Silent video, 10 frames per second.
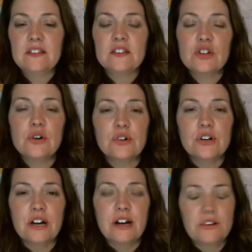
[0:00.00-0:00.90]
the
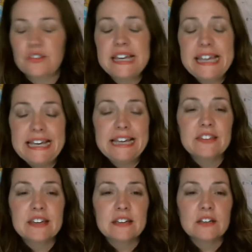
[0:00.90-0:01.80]
joker, or the king,
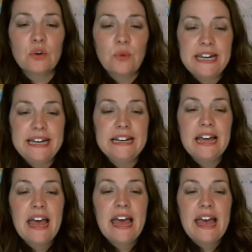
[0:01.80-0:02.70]
the queen,
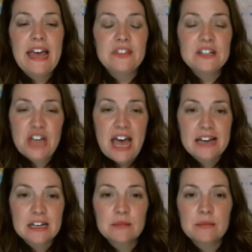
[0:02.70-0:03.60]
and the
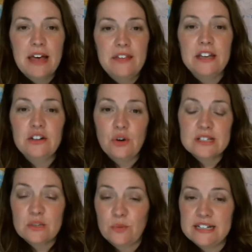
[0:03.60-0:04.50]
jack. And then you
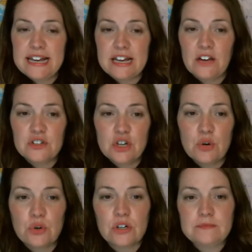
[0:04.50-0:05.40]
also want to take out the
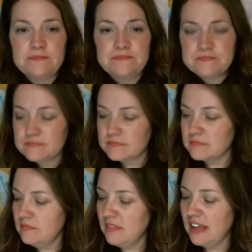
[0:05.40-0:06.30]
joker.
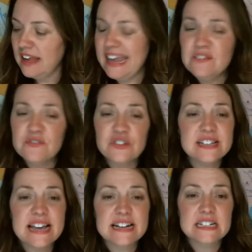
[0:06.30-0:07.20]
And for
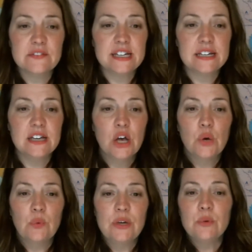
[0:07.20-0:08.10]
this activity,
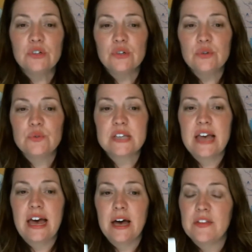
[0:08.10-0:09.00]
we will use
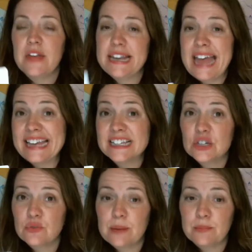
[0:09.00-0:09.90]
uh, an ace
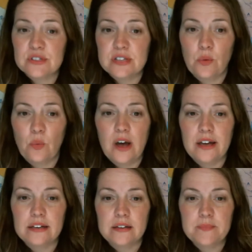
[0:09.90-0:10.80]
to represent one.
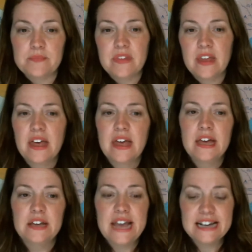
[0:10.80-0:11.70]

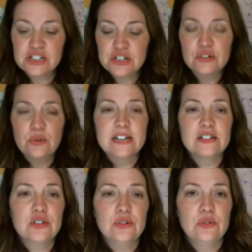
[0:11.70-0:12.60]
Next, you're going
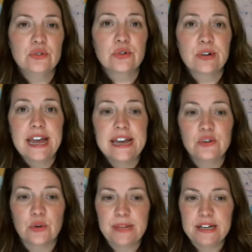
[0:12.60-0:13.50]
to create
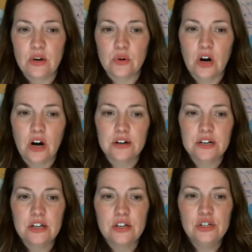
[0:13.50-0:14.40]
your bingo card.
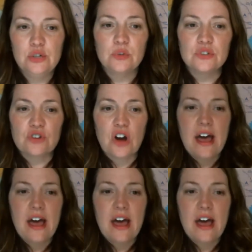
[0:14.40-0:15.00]
You will draw